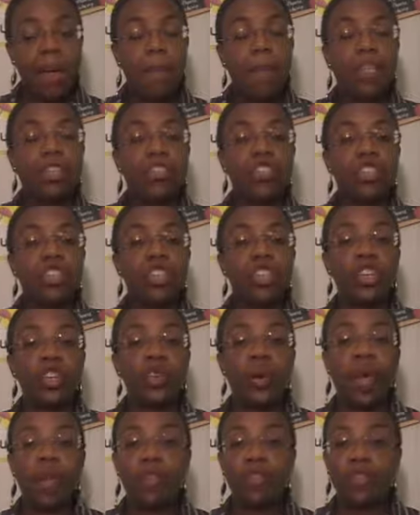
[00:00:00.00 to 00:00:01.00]
but you
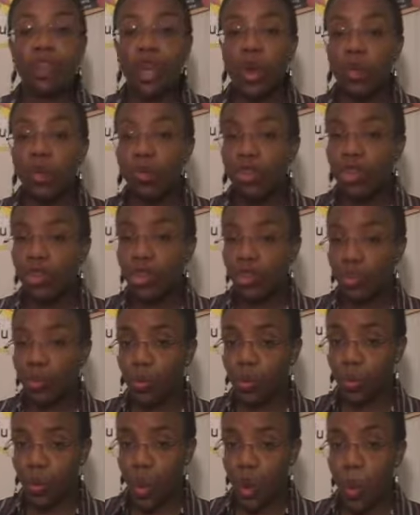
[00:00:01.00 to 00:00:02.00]
do have to go to your
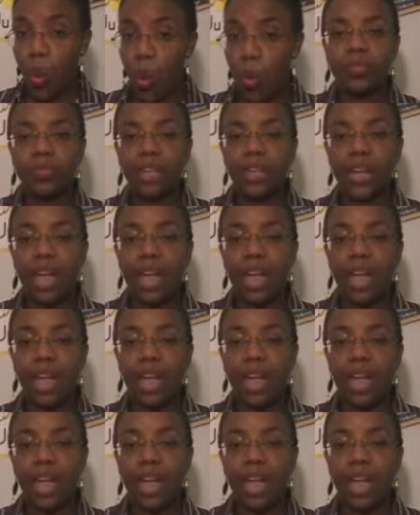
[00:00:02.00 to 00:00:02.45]
room.